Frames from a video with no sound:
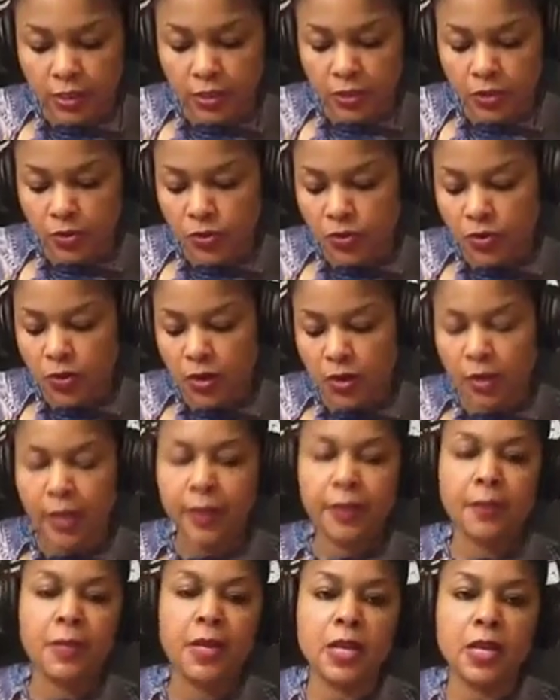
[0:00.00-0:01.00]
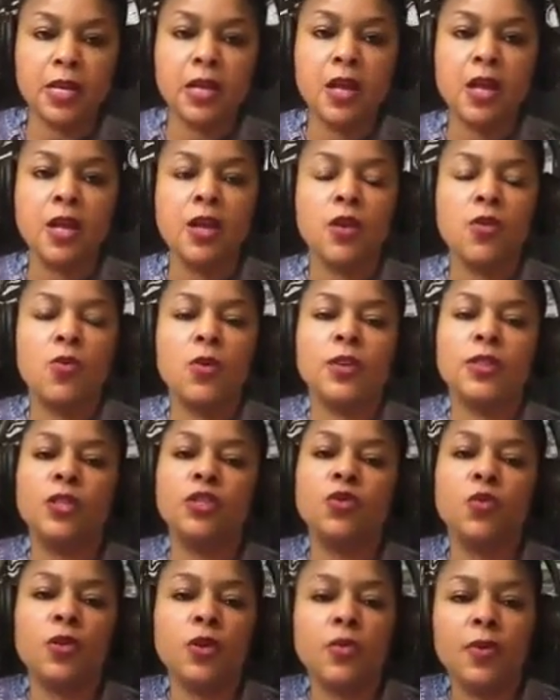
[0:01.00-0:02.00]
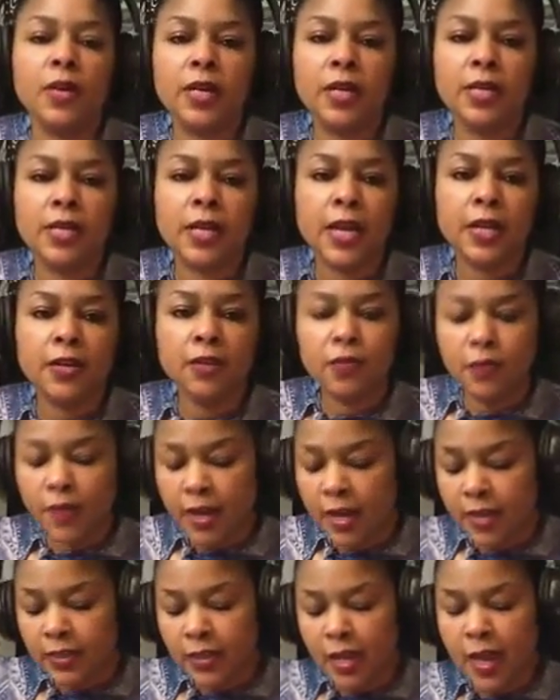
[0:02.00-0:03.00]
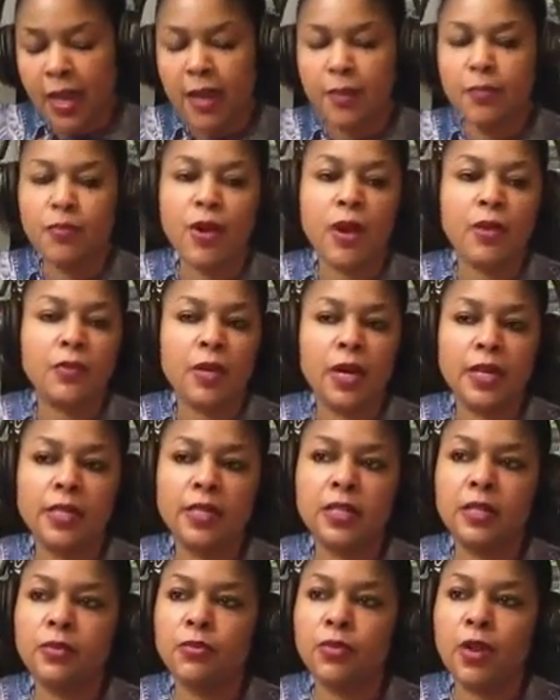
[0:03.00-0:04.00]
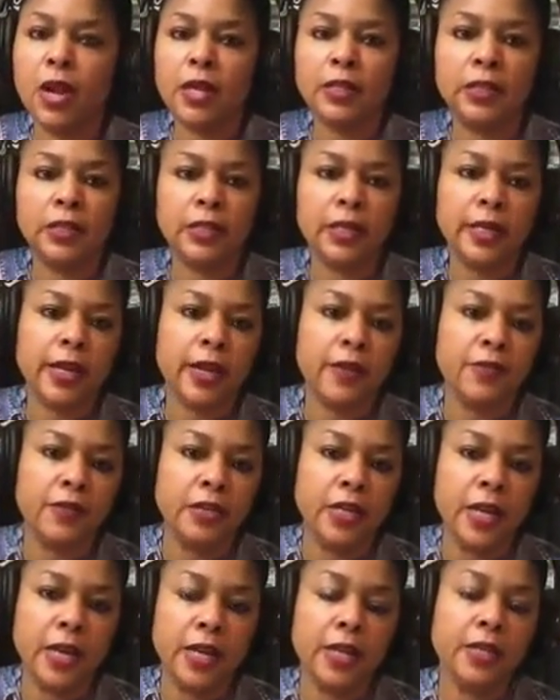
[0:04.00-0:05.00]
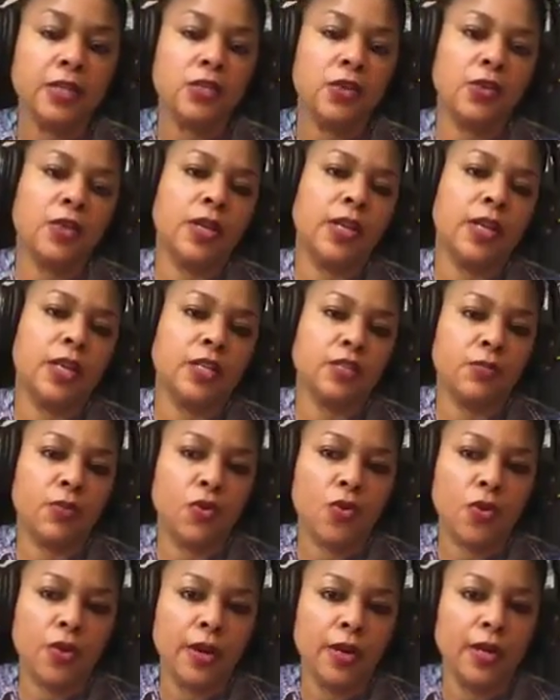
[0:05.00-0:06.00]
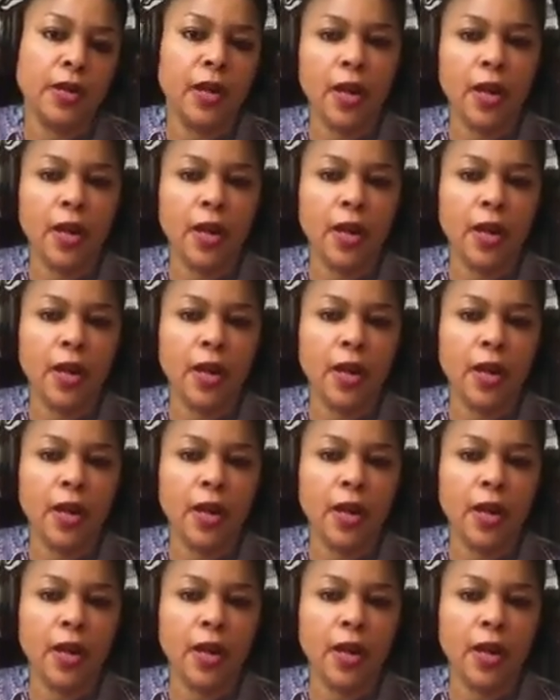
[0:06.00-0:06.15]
So you can, like me, with the 21-day Daniel fast, I ate brown rice and broccoli like every day. So then it gets boring.